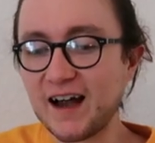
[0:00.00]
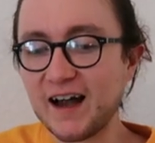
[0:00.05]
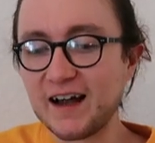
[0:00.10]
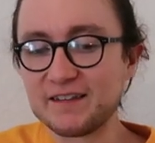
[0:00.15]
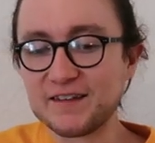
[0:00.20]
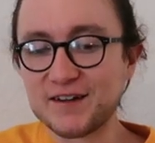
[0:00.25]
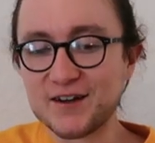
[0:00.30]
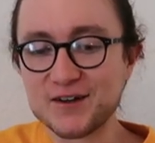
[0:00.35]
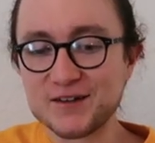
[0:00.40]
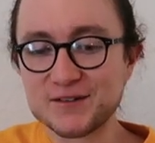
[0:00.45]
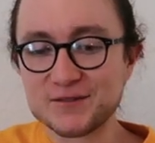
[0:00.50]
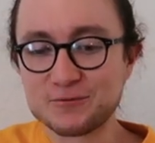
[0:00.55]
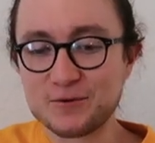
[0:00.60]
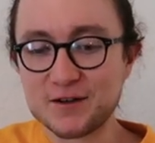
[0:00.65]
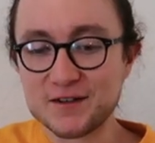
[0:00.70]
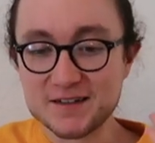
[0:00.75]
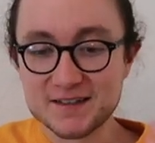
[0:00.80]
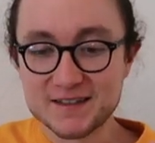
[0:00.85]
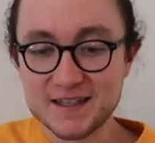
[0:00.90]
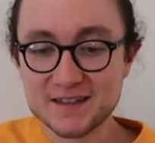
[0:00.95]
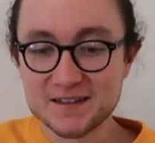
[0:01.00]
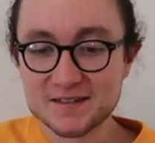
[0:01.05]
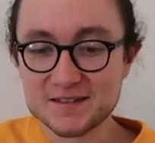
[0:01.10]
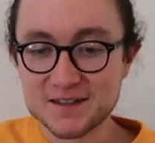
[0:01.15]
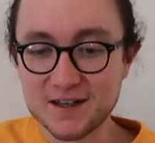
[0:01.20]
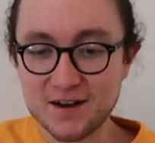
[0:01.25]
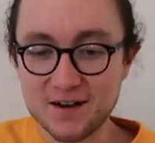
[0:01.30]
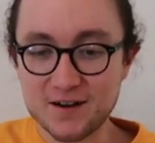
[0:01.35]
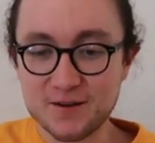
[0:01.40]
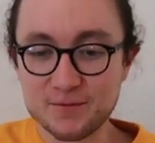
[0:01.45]
And then I went a second
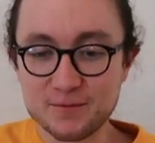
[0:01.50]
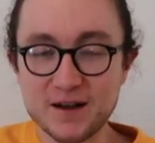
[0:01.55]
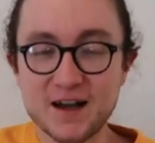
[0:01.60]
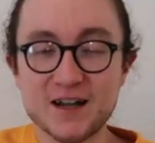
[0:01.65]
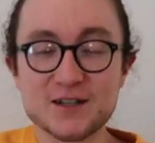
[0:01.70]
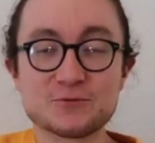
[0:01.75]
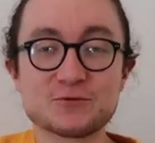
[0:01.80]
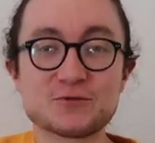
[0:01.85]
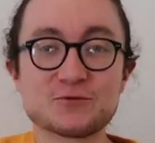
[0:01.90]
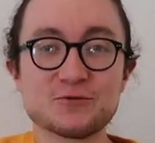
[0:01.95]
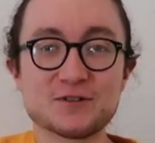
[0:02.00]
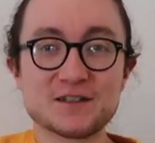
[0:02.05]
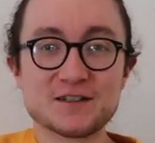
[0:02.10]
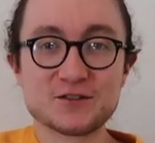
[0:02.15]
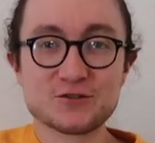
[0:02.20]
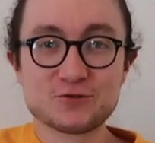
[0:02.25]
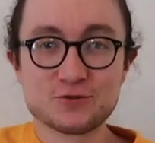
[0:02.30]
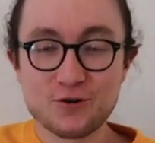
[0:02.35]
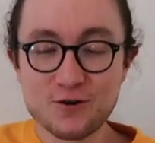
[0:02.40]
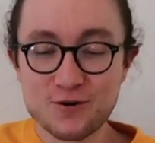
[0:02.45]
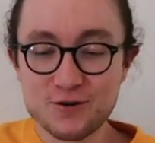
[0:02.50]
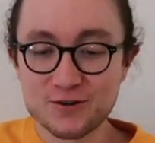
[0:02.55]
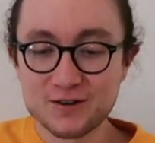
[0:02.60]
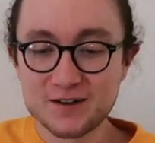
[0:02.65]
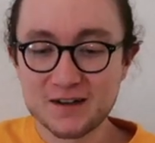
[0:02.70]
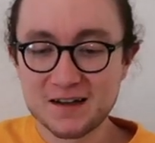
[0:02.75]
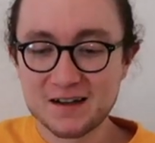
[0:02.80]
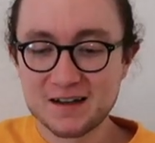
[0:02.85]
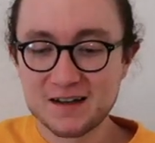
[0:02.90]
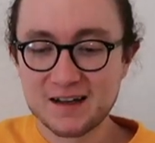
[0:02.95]
time and it was really
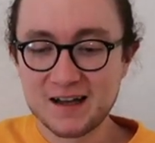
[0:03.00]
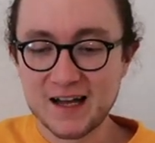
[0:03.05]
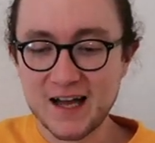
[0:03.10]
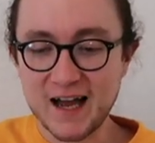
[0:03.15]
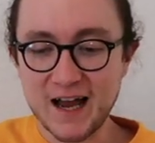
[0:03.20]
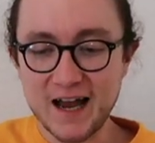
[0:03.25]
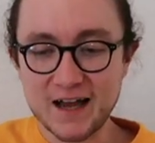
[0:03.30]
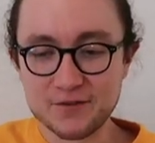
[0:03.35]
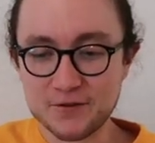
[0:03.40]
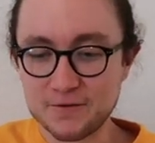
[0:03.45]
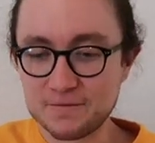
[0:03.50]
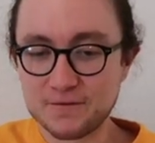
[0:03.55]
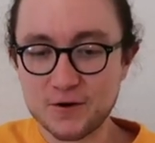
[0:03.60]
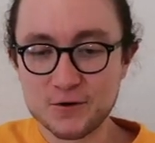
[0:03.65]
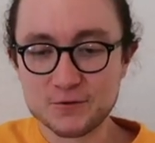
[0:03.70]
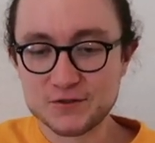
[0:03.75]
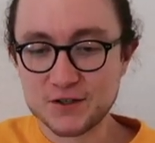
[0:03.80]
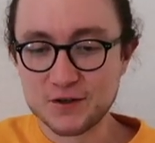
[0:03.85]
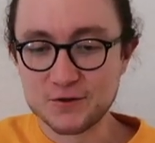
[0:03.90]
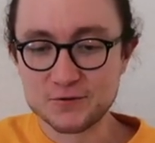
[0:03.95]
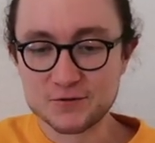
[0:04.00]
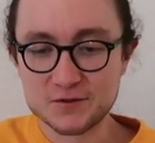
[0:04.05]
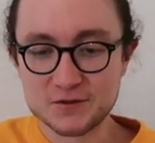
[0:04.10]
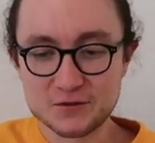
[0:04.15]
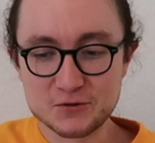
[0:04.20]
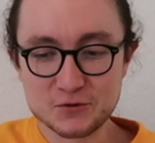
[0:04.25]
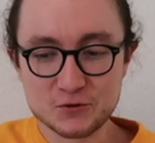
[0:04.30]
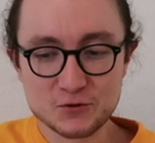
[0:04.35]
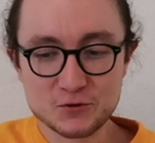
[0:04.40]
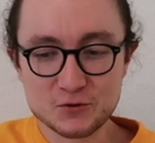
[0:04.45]
strong, and the photos
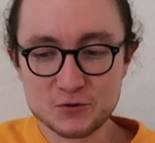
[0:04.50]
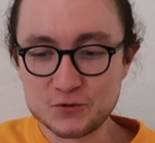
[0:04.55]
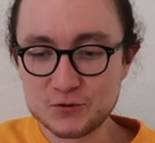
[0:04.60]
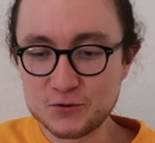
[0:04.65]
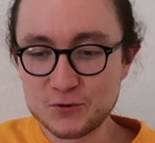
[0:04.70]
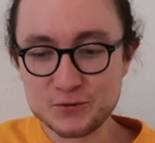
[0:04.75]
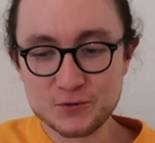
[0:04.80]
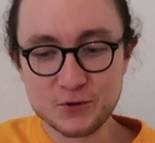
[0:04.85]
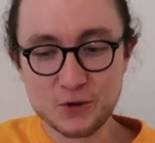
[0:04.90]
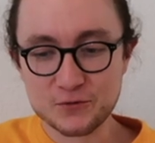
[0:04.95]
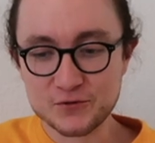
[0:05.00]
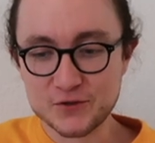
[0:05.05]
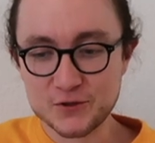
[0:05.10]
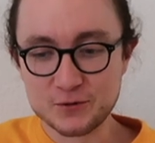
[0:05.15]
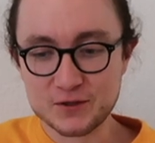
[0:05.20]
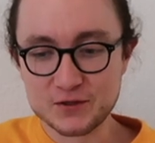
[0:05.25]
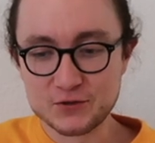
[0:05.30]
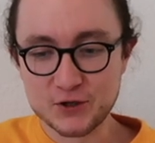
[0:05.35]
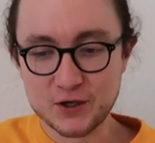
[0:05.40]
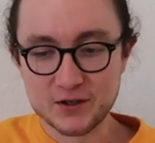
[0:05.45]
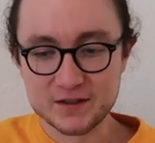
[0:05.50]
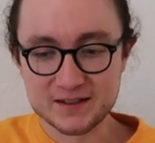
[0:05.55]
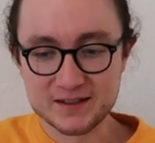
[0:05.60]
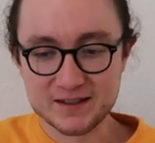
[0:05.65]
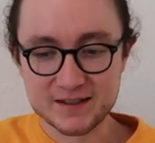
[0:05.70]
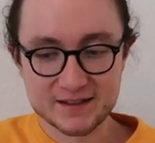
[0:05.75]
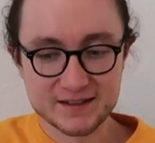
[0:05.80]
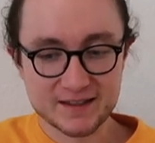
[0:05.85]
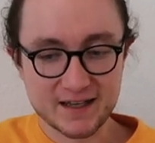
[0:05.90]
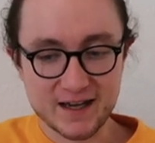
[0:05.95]
do not do it
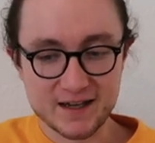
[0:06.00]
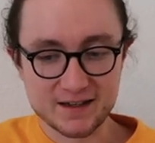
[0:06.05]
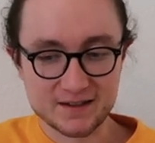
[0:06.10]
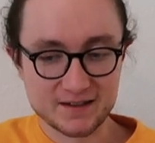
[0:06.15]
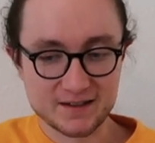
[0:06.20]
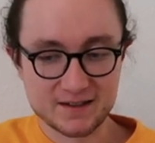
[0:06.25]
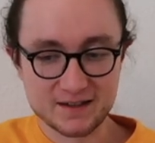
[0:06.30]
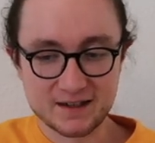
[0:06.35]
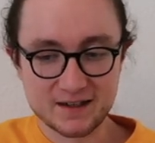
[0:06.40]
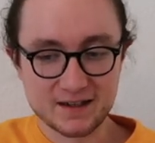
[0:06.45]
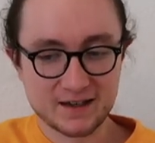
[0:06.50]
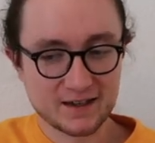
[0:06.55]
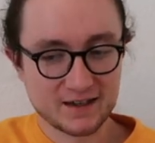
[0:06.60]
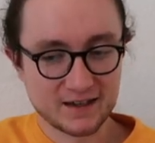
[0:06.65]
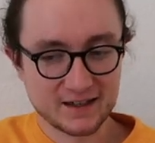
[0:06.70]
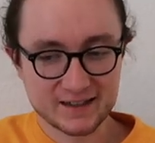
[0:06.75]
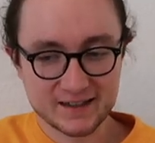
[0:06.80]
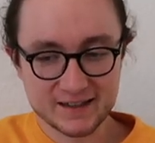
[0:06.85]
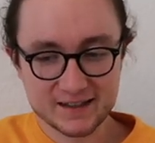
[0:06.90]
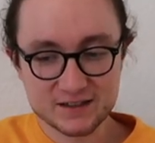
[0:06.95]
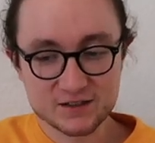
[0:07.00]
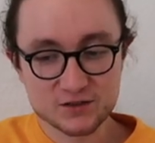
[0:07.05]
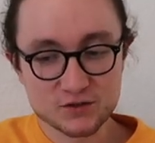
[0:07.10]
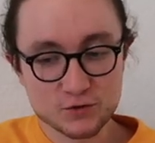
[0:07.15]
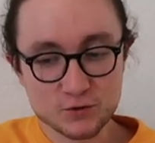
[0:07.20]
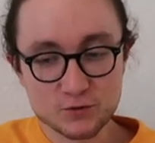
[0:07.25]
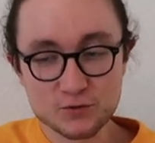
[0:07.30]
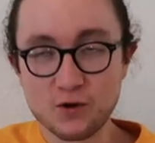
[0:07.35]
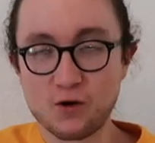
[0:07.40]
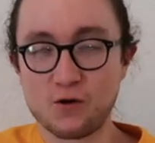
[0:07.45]
justice and
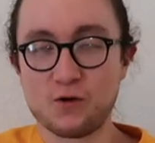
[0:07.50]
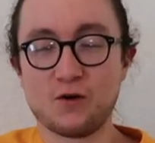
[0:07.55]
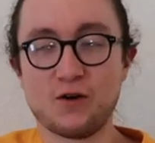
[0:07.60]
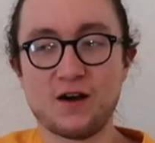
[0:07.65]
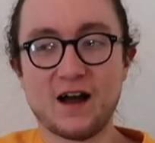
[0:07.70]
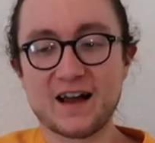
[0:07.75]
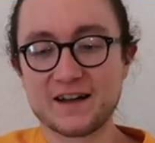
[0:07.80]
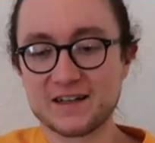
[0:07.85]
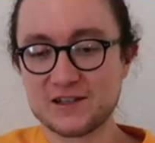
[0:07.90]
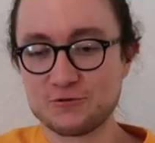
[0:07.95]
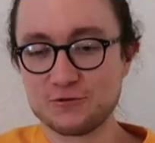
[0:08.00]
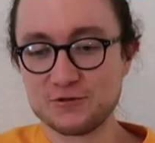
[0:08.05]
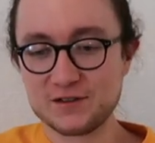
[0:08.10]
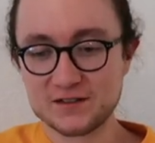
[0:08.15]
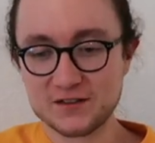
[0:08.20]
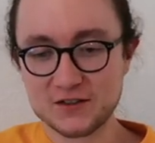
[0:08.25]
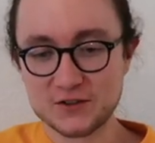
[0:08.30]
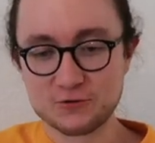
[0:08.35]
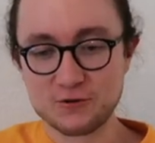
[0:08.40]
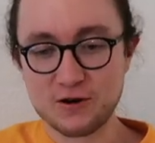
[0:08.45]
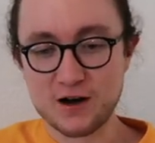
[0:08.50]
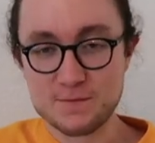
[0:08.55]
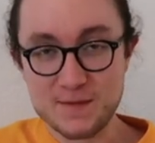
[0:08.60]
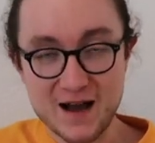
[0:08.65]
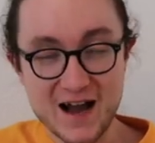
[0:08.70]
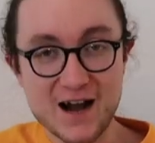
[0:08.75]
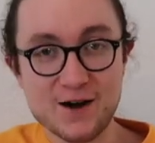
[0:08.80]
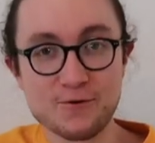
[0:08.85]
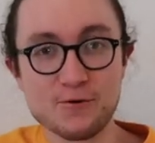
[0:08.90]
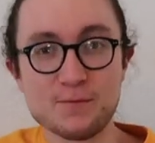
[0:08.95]
do not accurately describe
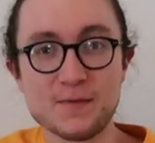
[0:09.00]
how